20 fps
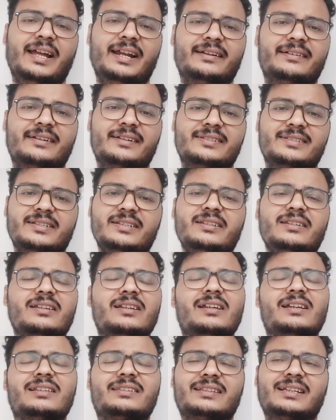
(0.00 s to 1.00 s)
that region,
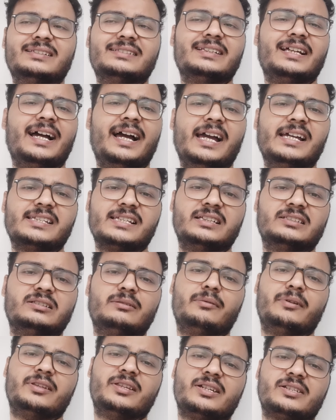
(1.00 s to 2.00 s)
there is a high chance
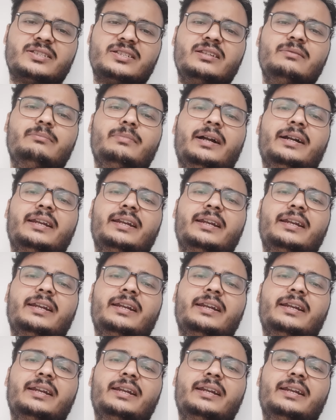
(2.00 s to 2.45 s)
of rejection.